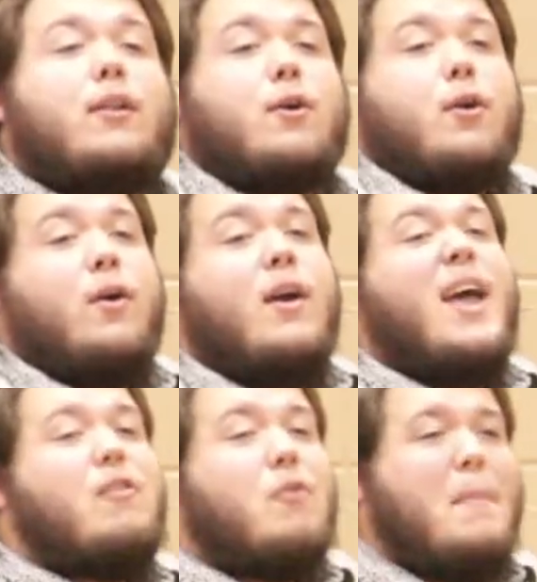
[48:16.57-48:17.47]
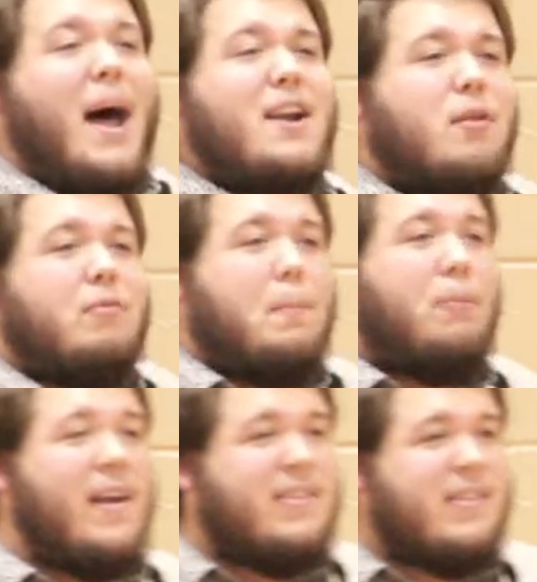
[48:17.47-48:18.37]
her and remind her of the
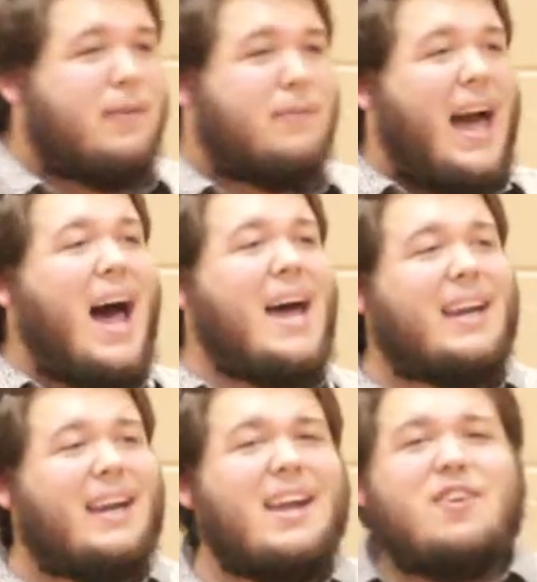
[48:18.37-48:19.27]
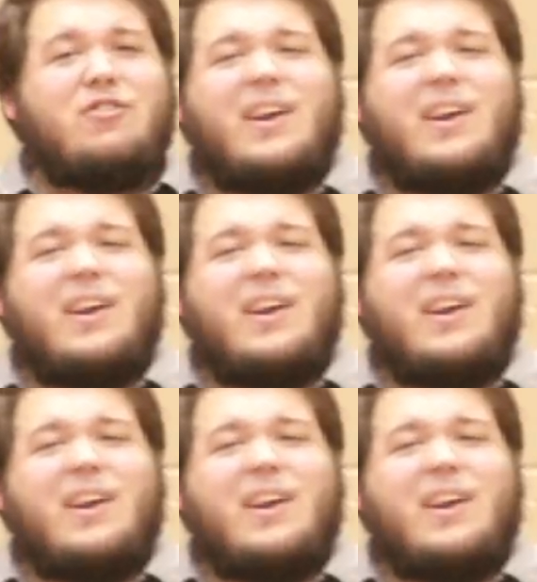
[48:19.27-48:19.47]
presence of God, and she